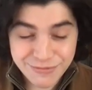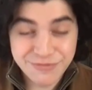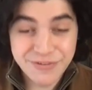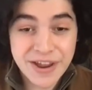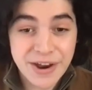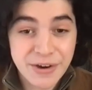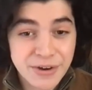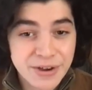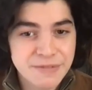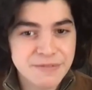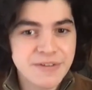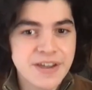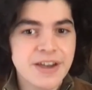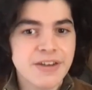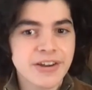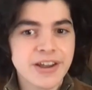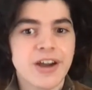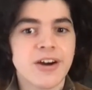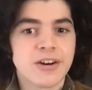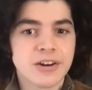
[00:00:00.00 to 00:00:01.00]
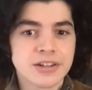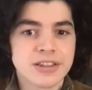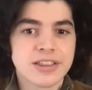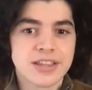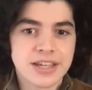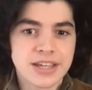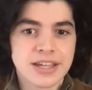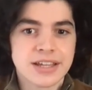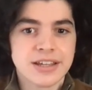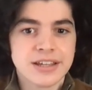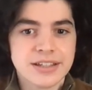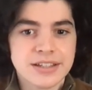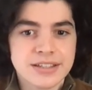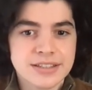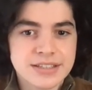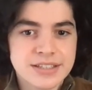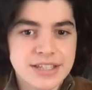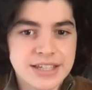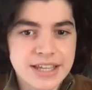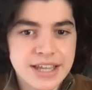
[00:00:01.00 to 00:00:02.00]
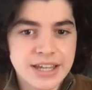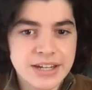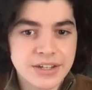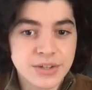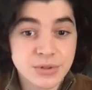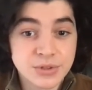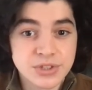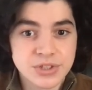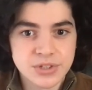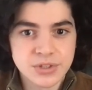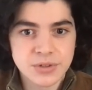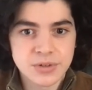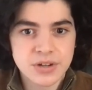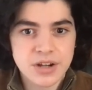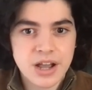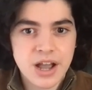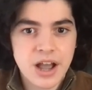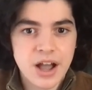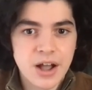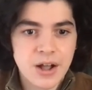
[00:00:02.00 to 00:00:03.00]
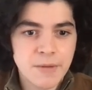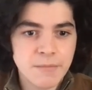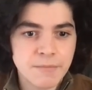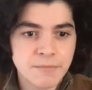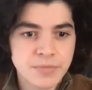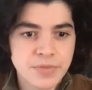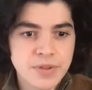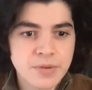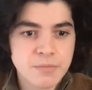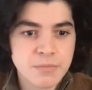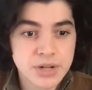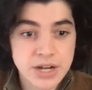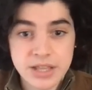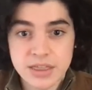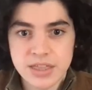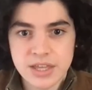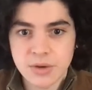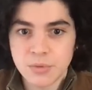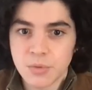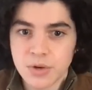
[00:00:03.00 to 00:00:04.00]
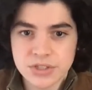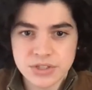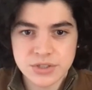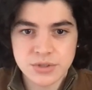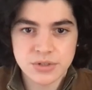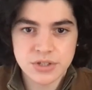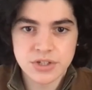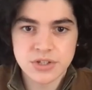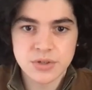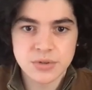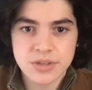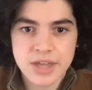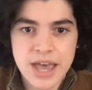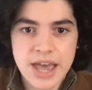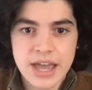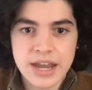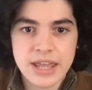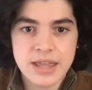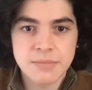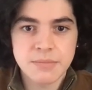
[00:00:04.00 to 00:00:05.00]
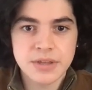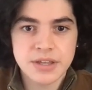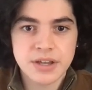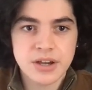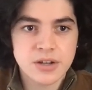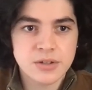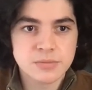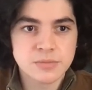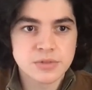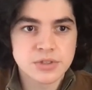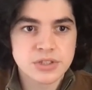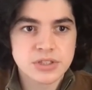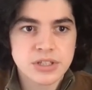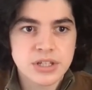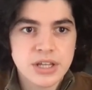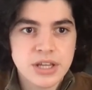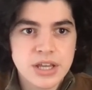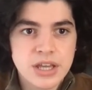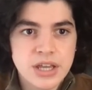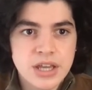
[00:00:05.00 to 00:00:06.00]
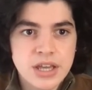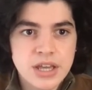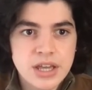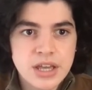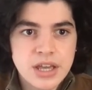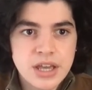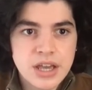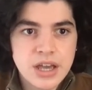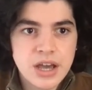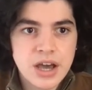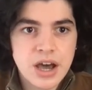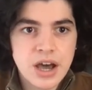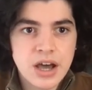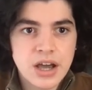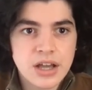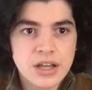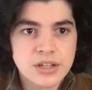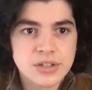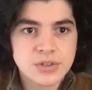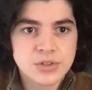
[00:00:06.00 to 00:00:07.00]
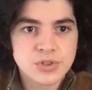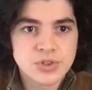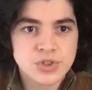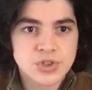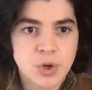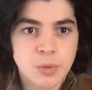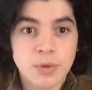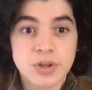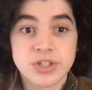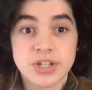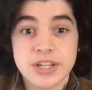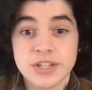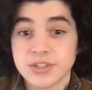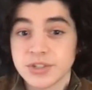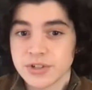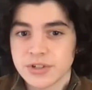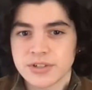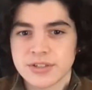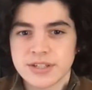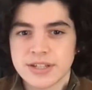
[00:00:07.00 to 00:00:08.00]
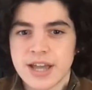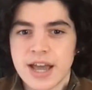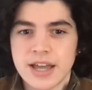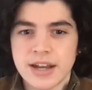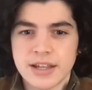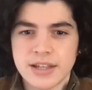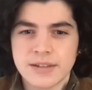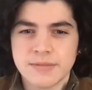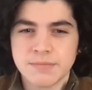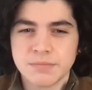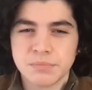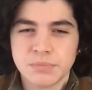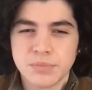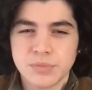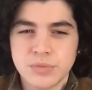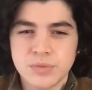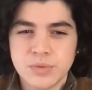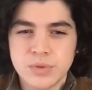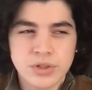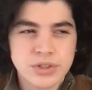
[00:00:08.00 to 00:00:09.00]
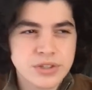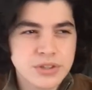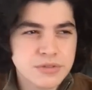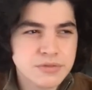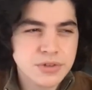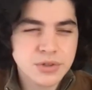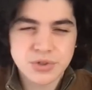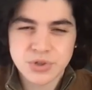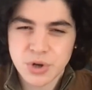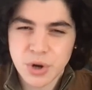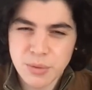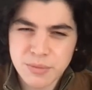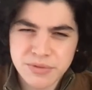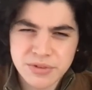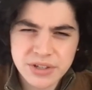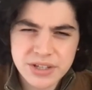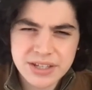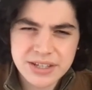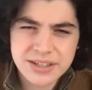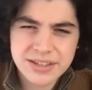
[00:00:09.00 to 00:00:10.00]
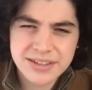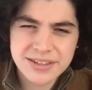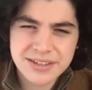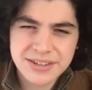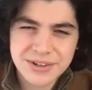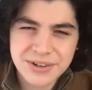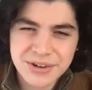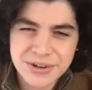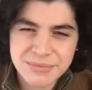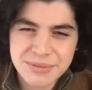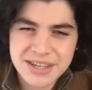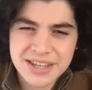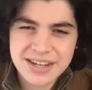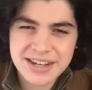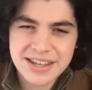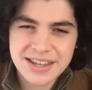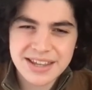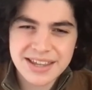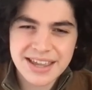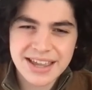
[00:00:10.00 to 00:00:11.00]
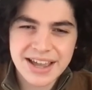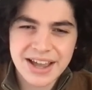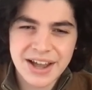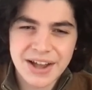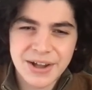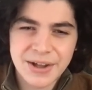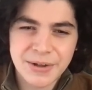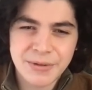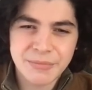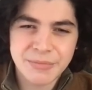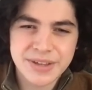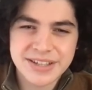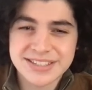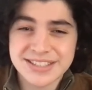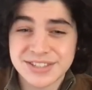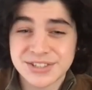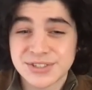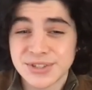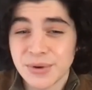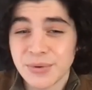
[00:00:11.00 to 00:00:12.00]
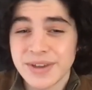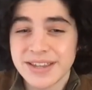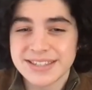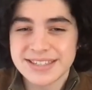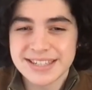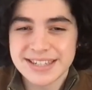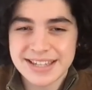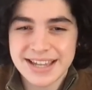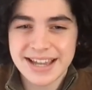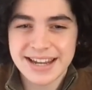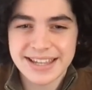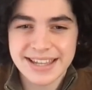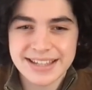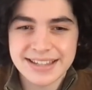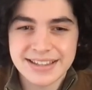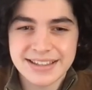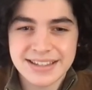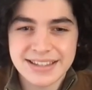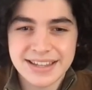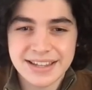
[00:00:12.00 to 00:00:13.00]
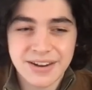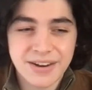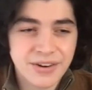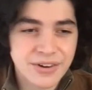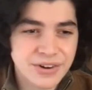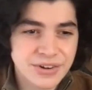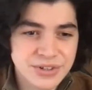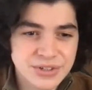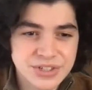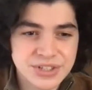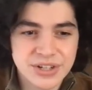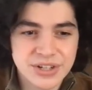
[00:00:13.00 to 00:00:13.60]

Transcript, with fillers: very, very hard thing to get used to. Um, but I think once you can do that, it becomes uh, so much easier to kind of look to the future, hopefully. You know yeah. what I mean? um, because it's so easy to kind of get get hard on